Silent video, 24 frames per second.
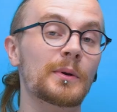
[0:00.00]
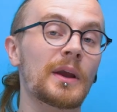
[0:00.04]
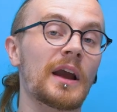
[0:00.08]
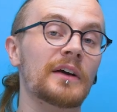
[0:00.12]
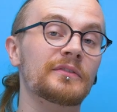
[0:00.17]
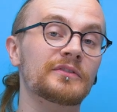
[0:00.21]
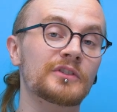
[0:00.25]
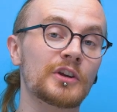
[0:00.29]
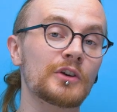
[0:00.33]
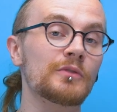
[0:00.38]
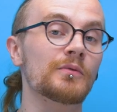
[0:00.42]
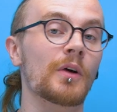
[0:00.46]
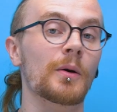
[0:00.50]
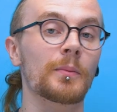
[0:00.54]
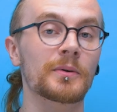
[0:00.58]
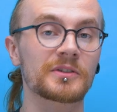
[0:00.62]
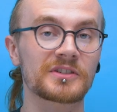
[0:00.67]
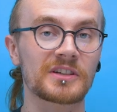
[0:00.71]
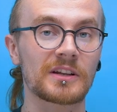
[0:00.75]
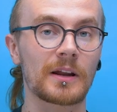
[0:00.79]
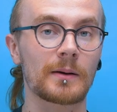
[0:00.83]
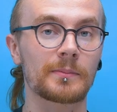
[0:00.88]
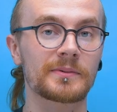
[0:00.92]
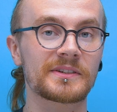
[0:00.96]
now we have 2
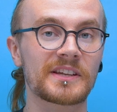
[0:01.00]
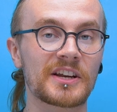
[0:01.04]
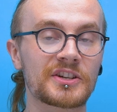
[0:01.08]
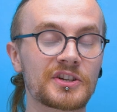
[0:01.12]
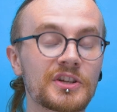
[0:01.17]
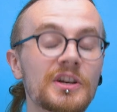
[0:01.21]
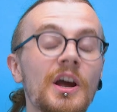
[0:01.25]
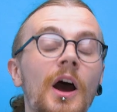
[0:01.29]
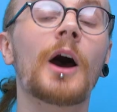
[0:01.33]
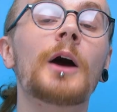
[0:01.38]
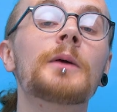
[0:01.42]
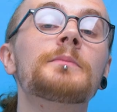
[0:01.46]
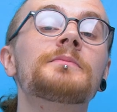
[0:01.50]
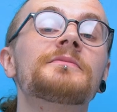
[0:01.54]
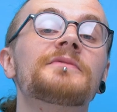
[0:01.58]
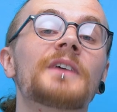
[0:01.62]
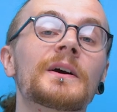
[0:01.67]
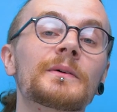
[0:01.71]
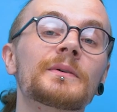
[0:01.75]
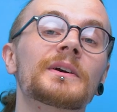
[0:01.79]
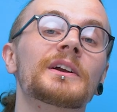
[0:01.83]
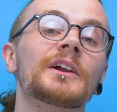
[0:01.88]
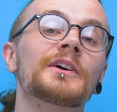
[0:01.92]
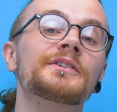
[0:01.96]
robots in our possession, I'm
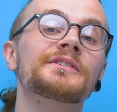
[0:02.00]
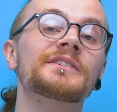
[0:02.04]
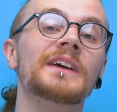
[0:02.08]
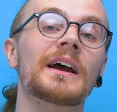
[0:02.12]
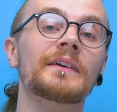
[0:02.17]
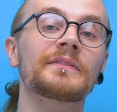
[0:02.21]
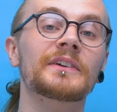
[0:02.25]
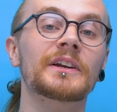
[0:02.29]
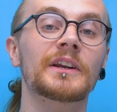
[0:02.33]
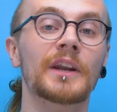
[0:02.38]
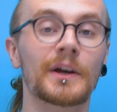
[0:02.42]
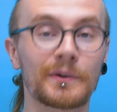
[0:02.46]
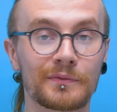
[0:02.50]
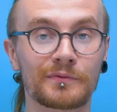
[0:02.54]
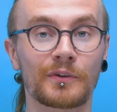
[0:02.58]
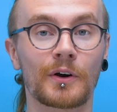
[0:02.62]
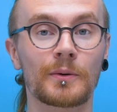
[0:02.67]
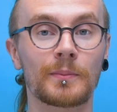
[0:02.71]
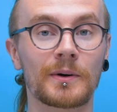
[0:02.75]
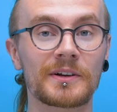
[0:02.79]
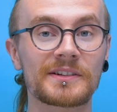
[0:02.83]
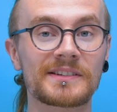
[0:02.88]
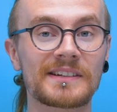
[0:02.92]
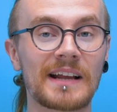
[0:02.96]
very close to having enough
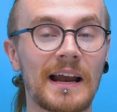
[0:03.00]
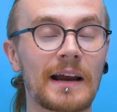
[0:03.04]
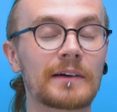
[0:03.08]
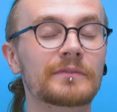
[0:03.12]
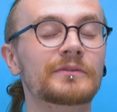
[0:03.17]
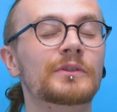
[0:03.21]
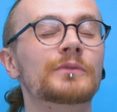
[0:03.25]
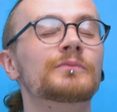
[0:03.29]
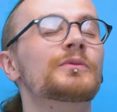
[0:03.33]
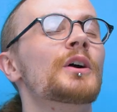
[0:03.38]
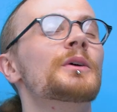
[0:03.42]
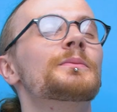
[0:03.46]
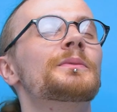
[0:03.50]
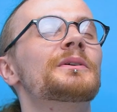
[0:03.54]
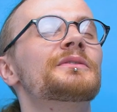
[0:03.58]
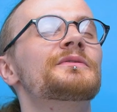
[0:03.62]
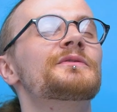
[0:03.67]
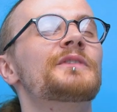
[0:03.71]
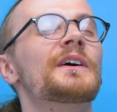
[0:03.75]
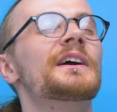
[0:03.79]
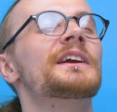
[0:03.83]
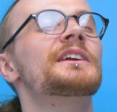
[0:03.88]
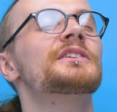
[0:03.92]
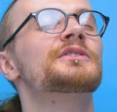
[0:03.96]
robots to have the
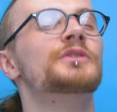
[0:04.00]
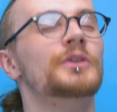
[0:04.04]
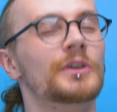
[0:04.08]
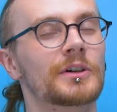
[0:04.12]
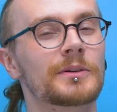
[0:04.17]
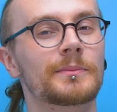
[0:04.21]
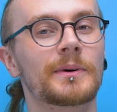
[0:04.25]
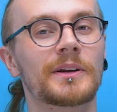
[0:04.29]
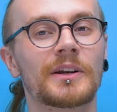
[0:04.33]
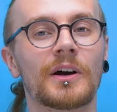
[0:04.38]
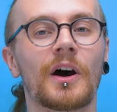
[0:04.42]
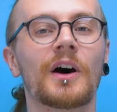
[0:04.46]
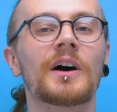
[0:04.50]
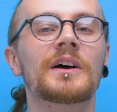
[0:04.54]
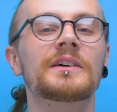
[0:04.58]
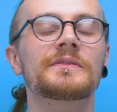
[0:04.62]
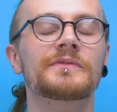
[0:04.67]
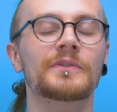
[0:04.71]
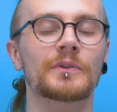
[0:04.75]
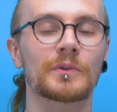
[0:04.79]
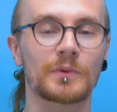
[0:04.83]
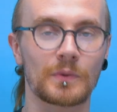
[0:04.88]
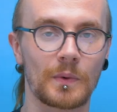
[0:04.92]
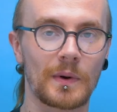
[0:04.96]
robot fighting tournament
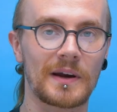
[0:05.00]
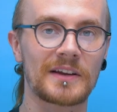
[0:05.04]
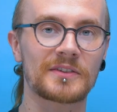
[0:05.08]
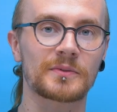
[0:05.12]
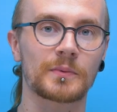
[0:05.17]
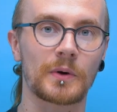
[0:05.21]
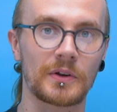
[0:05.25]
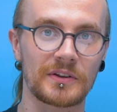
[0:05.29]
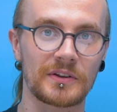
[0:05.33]
I've always